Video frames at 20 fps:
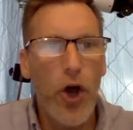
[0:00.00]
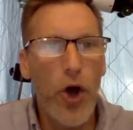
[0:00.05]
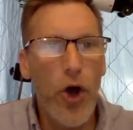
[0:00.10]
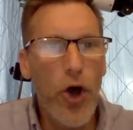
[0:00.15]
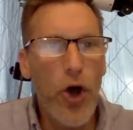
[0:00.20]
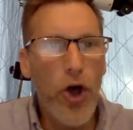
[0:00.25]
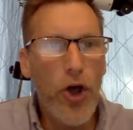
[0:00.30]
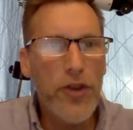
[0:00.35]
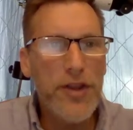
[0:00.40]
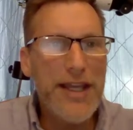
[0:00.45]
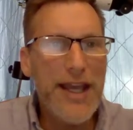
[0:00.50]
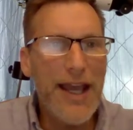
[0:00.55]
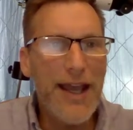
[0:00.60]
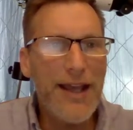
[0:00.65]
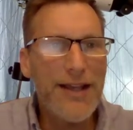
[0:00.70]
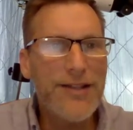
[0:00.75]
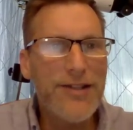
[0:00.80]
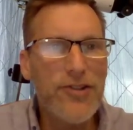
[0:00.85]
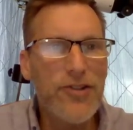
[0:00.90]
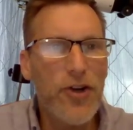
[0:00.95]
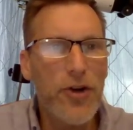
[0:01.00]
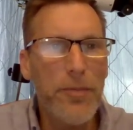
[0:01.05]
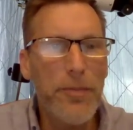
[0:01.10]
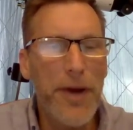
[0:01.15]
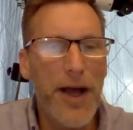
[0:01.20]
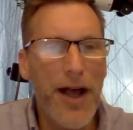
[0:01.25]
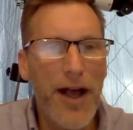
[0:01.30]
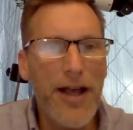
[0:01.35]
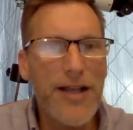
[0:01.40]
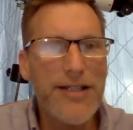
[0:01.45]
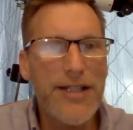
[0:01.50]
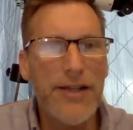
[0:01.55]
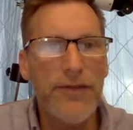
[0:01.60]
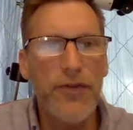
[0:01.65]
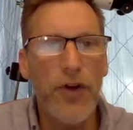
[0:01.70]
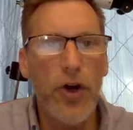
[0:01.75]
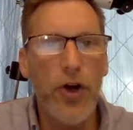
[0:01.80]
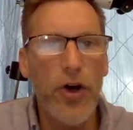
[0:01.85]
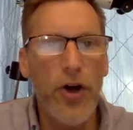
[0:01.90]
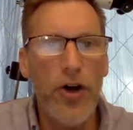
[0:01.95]
all the x's are
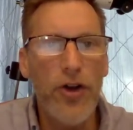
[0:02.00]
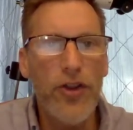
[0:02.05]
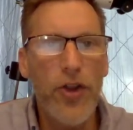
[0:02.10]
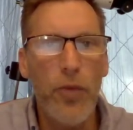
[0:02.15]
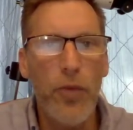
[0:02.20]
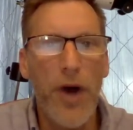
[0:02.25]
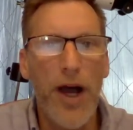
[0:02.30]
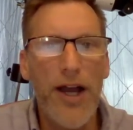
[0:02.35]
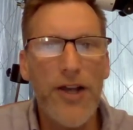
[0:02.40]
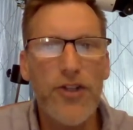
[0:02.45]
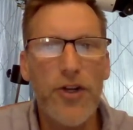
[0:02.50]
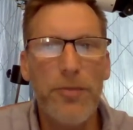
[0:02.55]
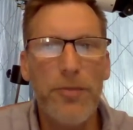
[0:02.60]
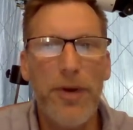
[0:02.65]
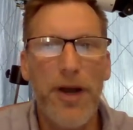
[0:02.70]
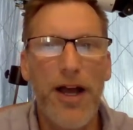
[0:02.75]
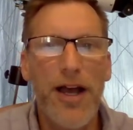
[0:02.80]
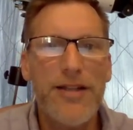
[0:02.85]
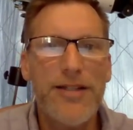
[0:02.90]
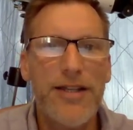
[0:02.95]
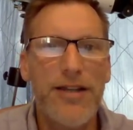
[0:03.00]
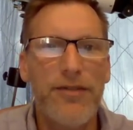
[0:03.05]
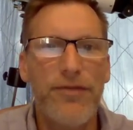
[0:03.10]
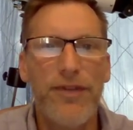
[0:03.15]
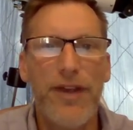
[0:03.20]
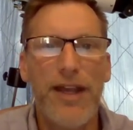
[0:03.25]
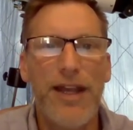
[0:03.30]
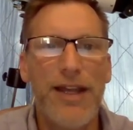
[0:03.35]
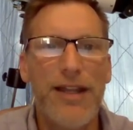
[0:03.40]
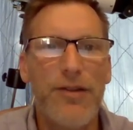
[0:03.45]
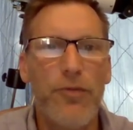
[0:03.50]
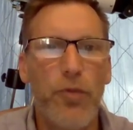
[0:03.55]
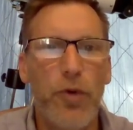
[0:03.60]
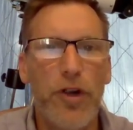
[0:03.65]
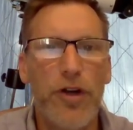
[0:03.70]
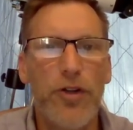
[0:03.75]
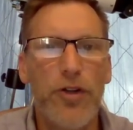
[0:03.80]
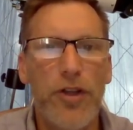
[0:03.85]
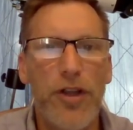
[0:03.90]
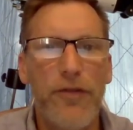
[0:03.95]
positive, all the y's are positive, and
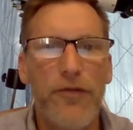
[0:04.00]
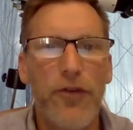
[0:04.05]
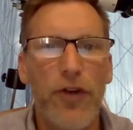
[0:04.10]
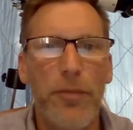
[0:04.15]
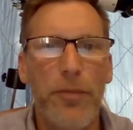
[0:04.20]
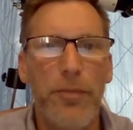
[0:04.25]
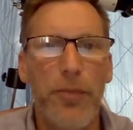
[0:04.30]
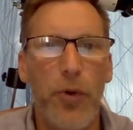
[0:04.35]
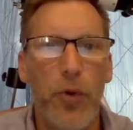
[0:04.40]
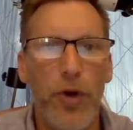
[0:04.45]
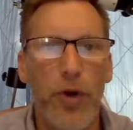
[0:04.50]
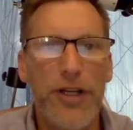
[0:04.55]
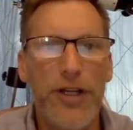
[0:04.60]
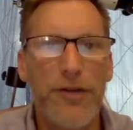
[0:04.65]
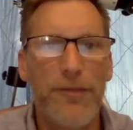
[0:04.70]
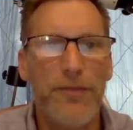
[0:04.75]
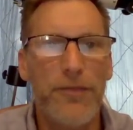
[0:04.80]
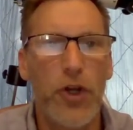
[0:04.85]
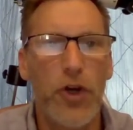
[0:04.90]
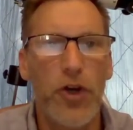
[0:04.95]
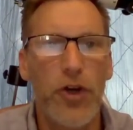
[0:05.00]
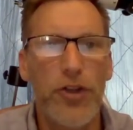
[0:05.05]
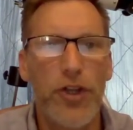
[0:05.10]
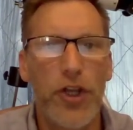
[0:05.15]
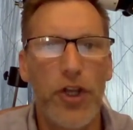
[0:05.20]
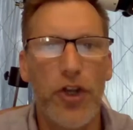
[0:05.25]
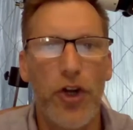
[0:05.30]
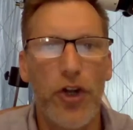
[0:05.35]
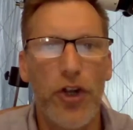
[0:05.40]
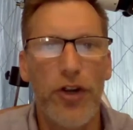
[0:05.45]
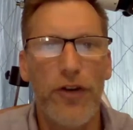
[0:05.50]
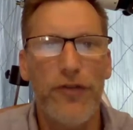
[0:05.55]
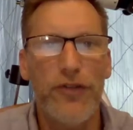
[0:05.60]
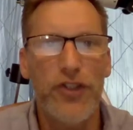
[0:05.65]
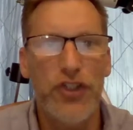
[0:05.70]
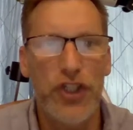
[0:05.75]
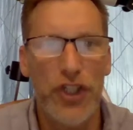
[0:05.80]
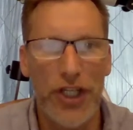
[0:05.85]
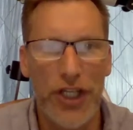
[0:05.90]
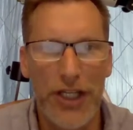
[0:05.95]
we're looking for a point on the
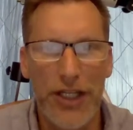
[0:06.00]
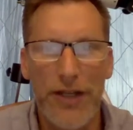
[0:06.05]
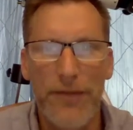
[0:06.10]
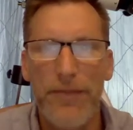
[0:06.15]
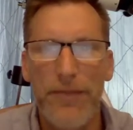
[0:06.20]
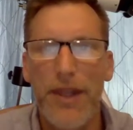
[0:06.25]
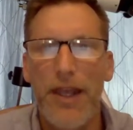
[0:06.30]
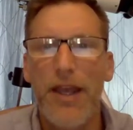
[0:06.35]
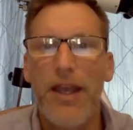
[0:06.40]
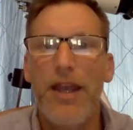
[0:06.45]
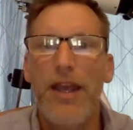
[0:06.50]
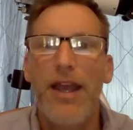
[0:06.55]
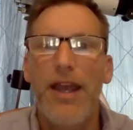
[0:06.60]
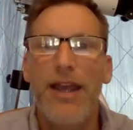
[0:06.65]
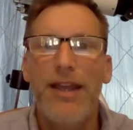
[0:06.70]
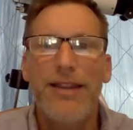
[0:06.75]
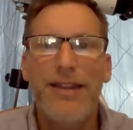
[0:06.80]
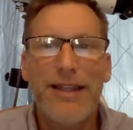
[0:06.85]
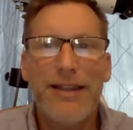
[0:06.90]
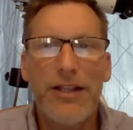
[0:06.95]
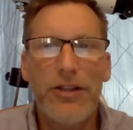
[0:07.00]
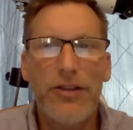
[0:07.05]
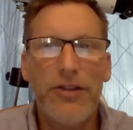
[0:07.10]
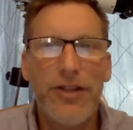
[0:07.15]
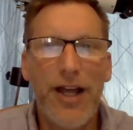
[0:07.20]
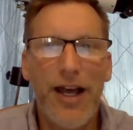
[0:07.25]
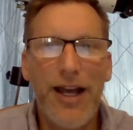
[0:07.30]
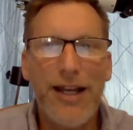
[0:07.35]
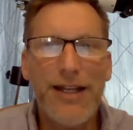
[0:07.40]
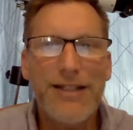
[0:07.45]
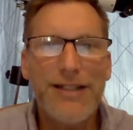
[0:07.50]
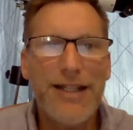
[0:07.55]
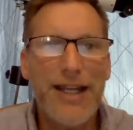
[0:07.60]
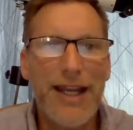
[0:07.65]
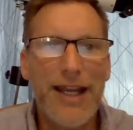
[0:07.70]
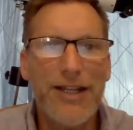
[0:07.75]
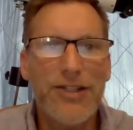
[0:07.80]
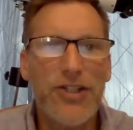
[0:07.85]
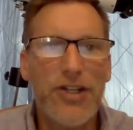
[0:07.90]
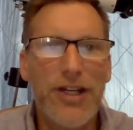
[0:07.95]
curve G that the line
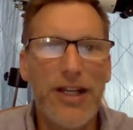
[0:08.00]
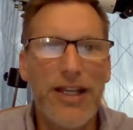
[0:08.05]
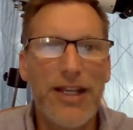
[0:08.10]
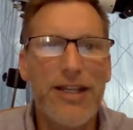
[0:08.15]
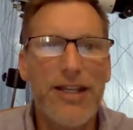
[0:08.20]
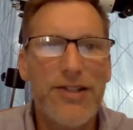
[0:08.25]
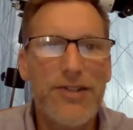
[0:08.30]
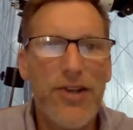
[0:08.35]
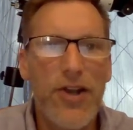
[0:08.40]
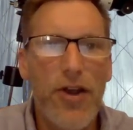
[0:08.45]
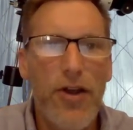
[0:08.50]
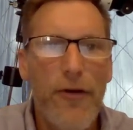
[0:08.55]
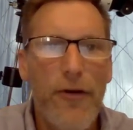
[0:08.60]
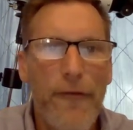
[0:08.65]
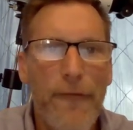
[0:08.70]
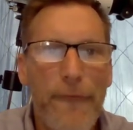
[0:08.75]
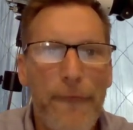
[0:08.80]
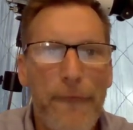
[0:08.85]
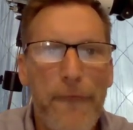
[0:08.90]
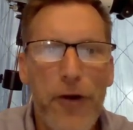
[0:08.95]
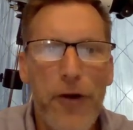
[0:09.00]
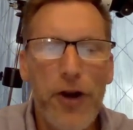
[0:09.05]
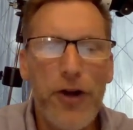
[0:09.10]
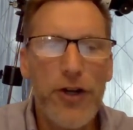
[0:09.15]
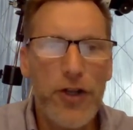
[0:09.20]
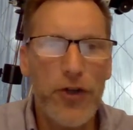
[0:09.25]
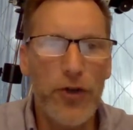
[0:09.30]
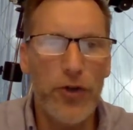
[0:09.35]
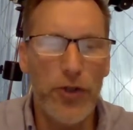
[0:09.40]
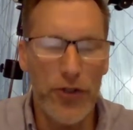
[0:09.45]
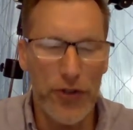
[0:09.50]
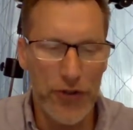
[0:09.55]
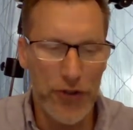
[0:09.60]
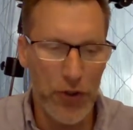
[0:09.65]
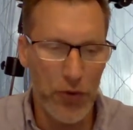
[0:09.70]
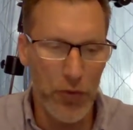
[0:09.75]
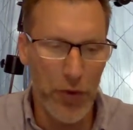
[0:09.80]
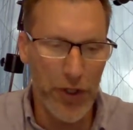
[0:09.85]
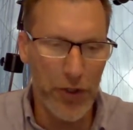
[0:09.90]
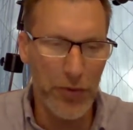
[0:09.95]
tangent is vertical.
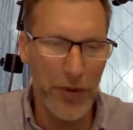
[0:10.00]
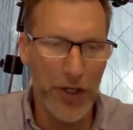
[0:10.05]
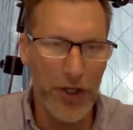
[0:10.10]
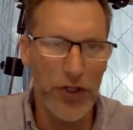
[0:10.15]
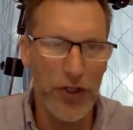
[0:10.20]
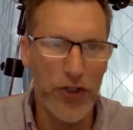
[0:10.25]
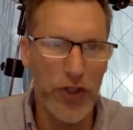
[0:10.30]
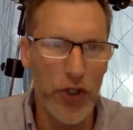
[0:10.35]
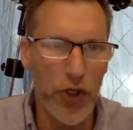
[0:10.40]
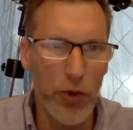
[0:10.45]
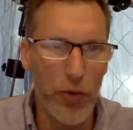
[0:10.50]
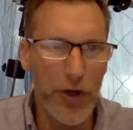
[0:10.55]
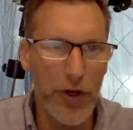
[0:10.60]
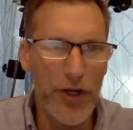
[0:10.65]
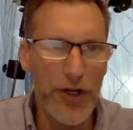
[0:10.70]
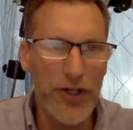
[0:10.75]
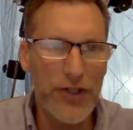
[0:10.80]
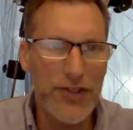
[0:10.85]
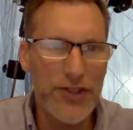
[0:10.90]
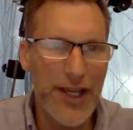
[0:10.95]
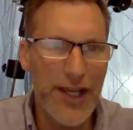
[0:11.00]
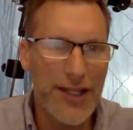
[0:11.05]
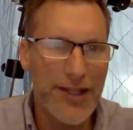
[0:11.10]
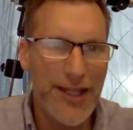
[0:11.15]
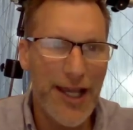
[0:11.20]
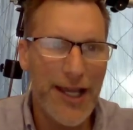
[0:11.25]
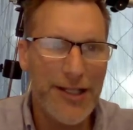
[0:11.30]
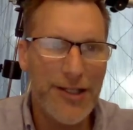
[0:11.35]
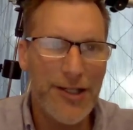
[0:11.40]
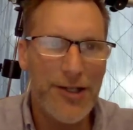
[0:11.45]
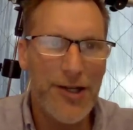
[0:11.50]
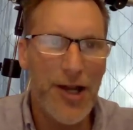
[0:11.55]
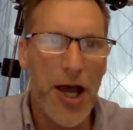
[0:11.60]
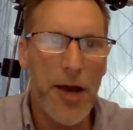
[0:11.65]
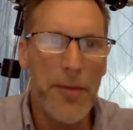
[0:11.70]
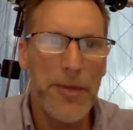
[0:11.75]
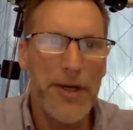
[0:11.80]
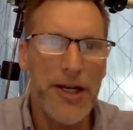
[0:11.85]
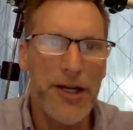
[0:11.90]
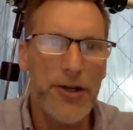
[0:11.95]
So what are we going to do? We're going to set that
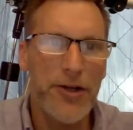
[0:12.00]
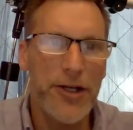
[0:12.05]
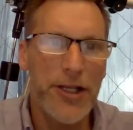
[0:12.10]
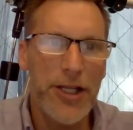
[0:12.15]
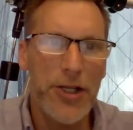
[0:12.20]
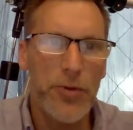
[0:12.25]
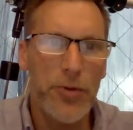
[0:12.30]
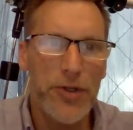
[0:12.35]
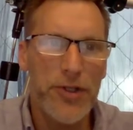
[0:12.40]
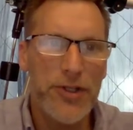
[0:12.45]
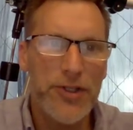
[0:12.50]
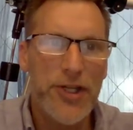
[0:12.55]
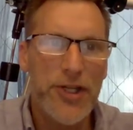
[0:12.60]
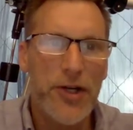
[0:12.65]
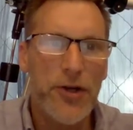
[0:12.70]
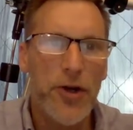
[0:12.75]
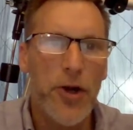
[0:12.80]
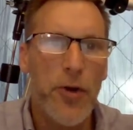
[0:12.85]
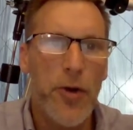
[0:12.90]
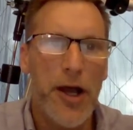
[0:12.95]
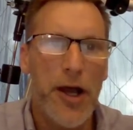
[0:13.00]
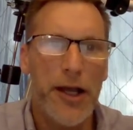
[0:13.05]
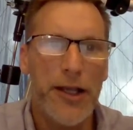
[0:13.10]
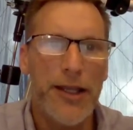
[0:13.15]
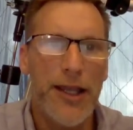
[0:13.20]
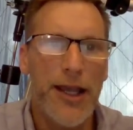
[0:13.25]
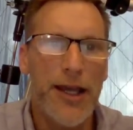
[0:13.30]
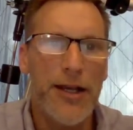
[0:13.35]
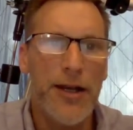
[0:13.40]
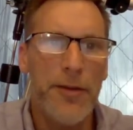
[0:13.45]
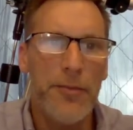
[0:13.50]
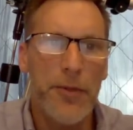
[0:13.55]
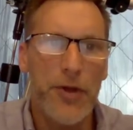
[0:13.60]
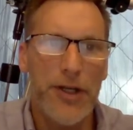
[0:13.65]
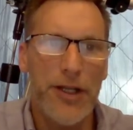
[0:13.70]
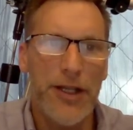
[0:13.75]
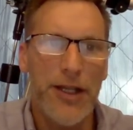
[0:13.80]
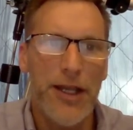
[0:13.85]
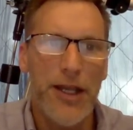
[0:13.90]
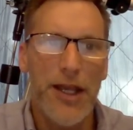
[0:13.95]
denominator equal to 0. Again, I'm
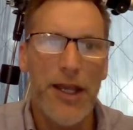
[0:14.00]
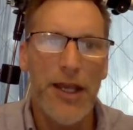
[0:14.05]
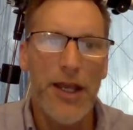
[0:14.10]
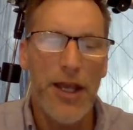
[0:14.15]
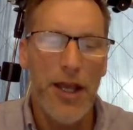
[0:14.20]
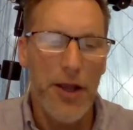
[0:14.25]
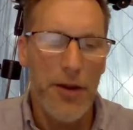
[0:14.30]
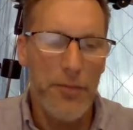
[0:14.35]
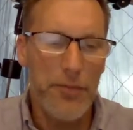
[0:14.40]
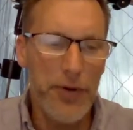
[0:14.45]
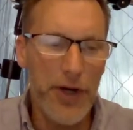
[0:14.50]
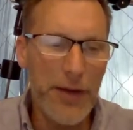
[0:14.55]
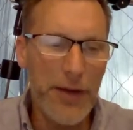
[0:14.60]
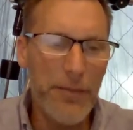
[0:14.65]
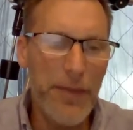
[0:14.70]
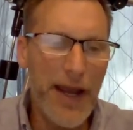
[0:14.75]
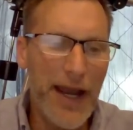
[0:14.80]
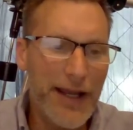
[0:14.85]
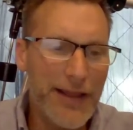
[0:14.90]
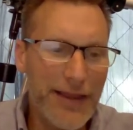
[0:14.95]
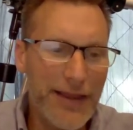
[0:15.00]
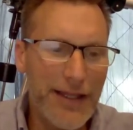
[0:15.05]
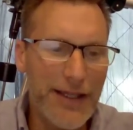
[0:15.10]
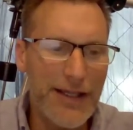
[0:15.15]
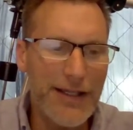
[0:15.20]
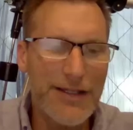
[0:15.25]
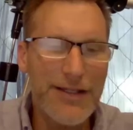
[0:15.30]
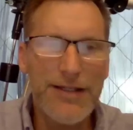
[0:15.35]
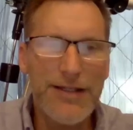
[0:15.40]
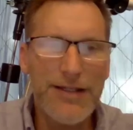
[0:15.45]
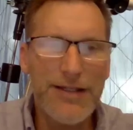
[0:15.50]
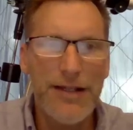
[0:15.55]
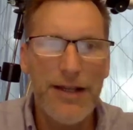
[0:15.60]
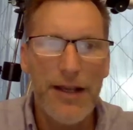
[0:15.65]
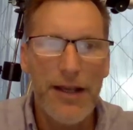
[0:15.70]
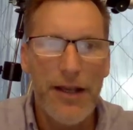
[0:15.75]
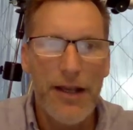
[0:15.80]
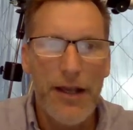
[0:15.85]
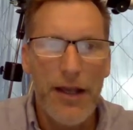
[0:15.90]
going to bring back this